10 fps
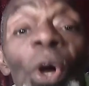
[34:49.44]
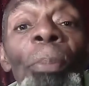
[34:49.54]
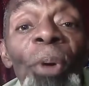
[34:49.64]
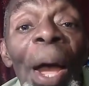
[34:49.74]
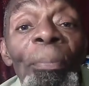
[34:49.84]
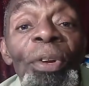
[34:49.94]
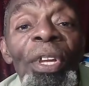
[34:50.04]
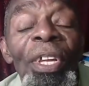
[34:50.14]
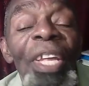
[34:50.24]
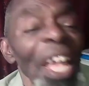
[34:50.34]
your
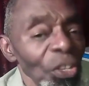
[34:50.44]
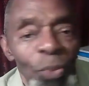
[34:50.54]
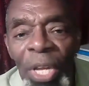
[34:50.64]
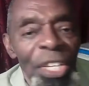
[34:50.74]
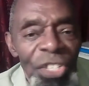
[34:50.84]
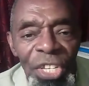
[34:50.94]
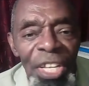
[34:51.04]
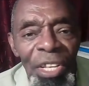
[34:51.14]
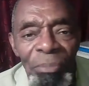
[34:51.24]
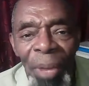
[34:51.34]
property as well as it
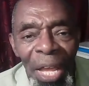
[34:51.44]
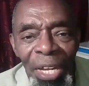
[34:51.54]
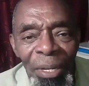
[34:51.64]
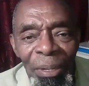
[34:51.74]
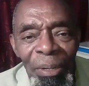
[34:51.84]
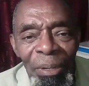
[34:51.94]
is mine.